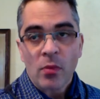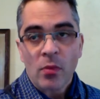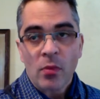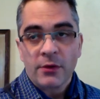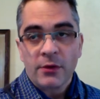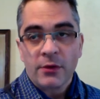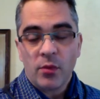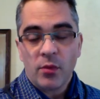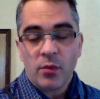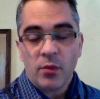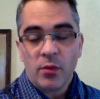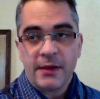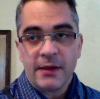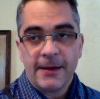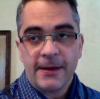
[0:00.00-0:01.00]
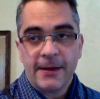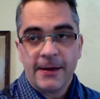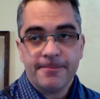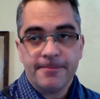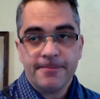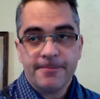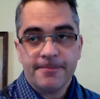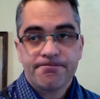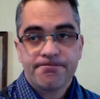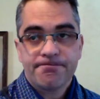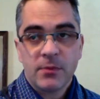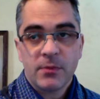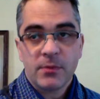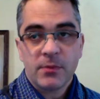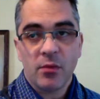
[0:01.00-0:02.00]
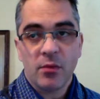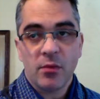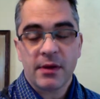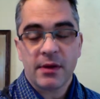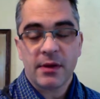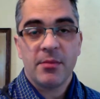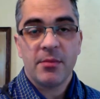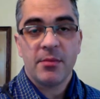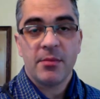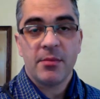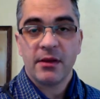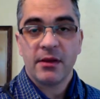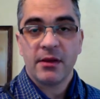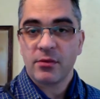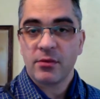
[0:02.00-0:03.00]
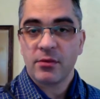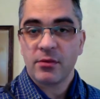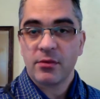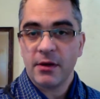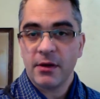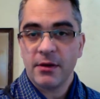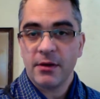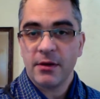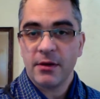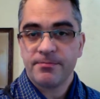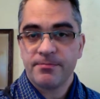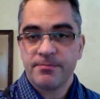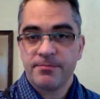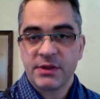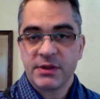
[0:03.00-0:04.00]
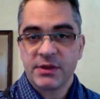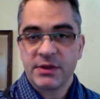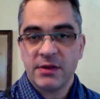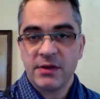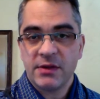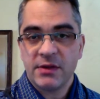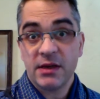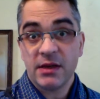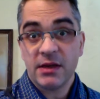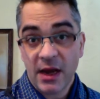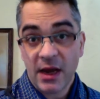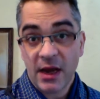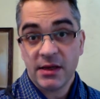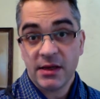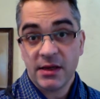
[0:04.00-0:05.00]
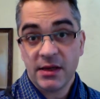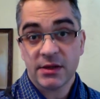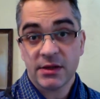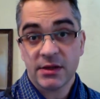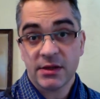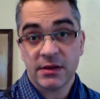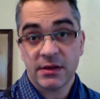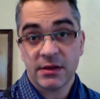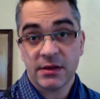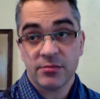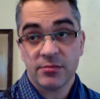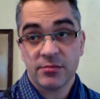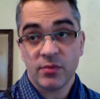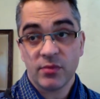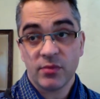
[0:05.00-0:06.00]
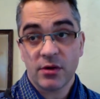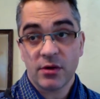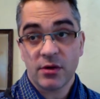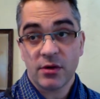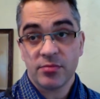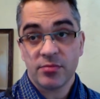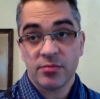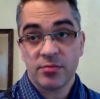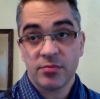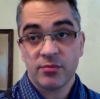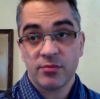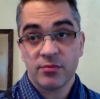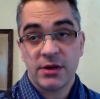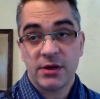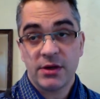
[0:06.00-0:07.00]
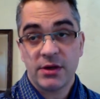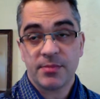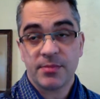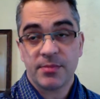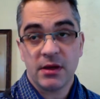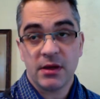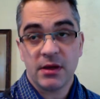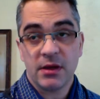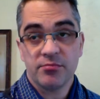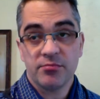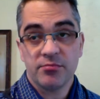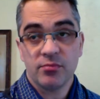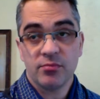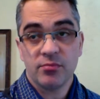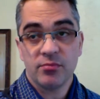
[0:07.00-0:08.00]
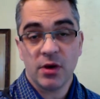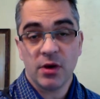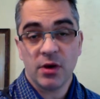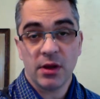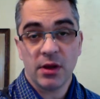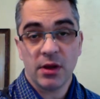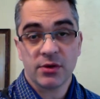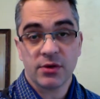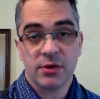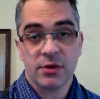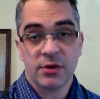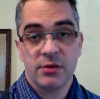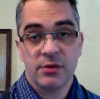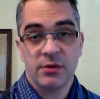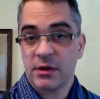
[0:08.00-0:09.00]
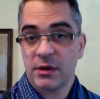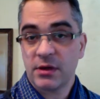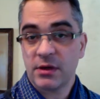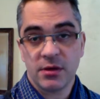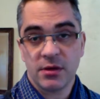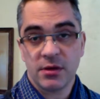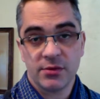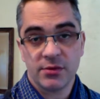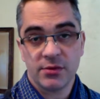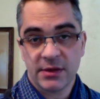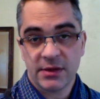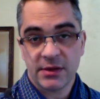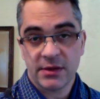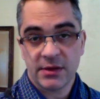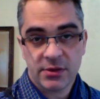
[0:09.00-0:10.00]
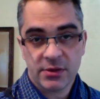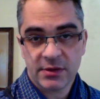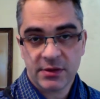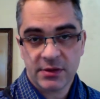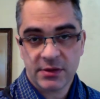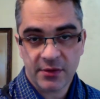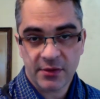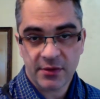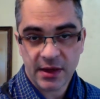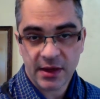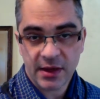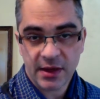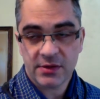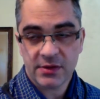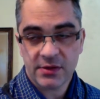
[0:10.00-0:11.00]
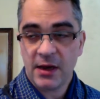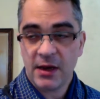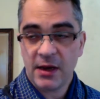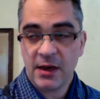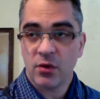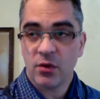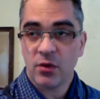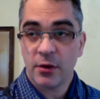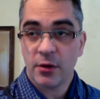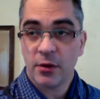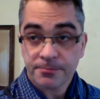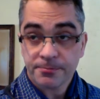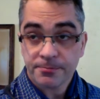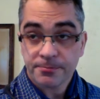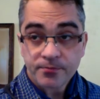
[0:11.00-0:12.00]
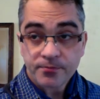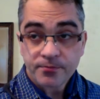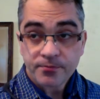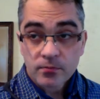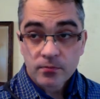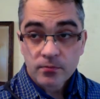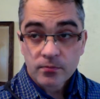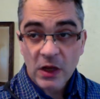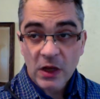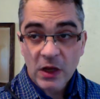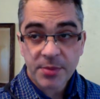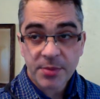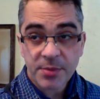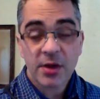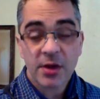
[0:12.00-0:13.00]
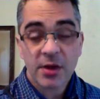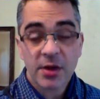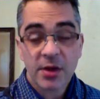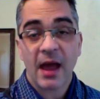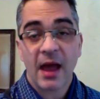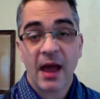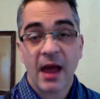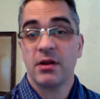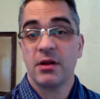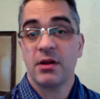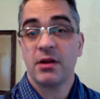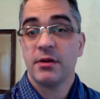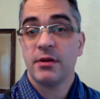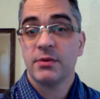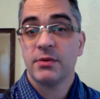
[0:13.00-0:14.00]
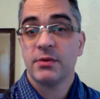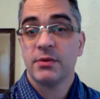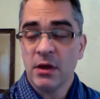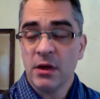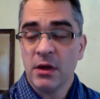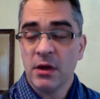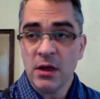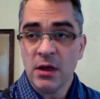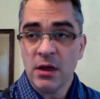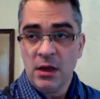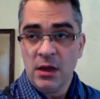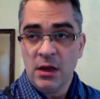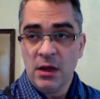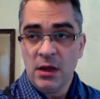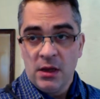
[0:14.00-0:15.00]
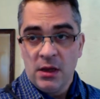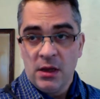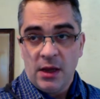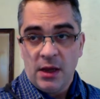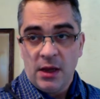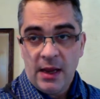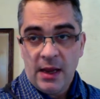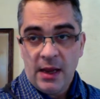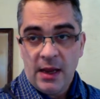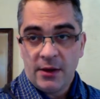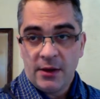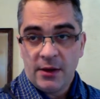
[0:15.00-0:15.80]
so one of the common things through the 70s, 80s, 90s is to either change up the electroacoustic, jazz fusion stuff in the 70s and 80s, or experiment with African rhythms. And